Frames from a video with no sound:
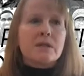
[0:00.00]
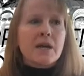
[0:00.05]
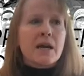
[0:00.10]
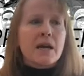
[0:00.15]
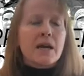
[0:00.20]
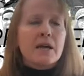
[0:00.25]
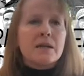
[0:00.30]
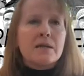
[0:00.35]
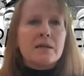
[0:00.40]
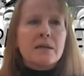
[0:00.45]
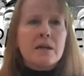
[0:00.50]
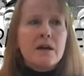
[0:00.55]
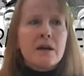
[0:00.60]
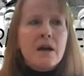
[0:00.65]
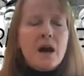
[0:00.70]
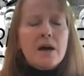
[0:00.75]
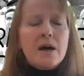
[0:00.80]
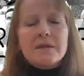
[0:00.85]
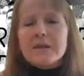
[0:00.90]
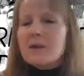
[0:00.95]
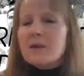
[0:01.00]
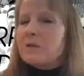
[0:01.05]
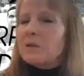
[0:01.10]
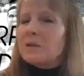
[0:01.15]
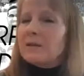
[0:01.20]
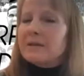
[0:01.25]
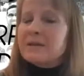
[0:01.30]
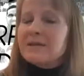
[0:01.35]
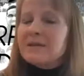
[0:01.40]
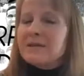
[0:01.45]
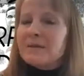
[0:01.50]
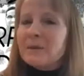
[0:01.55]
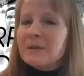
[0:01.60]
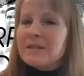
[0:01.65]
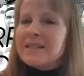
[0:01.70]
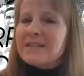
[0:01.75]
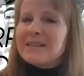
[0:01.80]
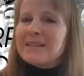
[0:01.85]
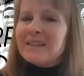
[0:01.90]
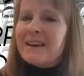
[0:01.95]
And I'll say, well,
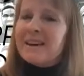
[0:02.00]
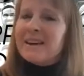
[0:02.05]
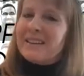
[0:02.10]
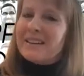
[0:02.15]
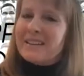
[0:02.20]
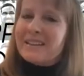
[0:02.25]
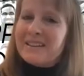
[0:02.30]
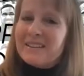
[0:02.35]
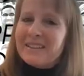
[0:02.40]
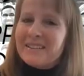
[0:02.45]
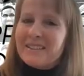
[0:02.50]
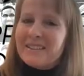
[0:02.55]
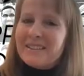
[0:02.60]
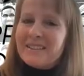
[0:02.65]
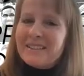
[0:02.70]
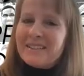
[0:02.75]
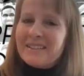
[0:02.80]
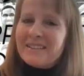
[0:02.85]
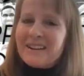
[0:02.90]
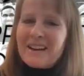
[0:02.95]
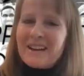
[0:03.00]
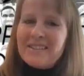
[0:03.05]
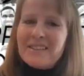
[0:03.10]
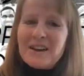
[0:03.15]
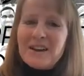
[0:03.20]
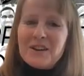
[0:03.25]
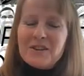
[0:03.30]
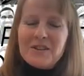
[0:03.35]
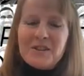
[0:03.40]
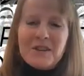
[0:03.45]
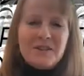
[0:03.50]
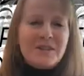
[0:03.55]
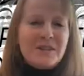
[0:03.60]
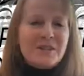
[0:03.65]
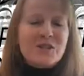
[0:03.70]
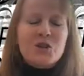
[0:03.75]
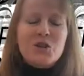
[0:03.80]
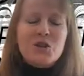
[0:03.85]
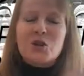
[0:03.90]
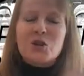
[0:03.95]
what's it like? And they'll
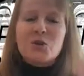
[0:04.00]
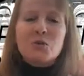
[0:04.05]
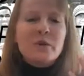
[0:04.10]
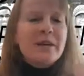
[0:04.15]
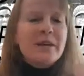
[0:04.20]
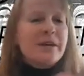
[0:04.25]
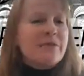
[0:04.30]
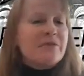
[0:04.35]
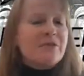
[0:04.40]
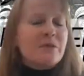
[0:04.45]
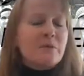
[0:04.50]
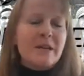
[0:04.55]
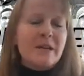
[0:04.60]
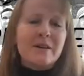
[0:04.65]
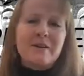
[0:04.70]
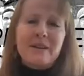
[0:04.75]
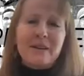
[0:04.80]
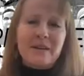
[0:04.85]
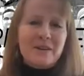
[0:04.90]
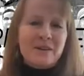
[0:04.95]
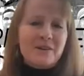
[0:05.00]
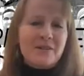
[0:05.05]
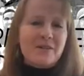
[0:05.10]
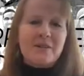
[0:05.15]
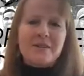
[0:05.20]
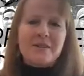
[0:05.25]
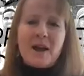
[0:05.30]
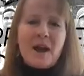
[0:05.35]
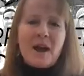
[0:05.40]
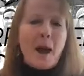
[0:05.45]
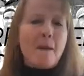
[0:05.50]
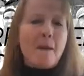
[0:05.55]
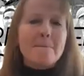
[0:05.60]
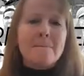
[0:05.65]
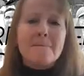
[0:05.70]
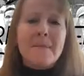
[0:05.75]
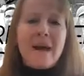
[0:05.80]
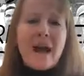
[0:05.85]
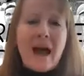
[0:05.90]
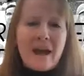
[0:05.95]
just grin from ear to ear and they'll say, I'm
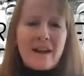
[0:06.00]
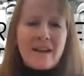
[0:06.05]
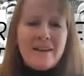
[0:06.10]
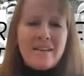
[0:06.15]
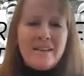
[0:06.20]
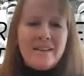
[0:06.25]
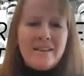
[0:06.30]
back.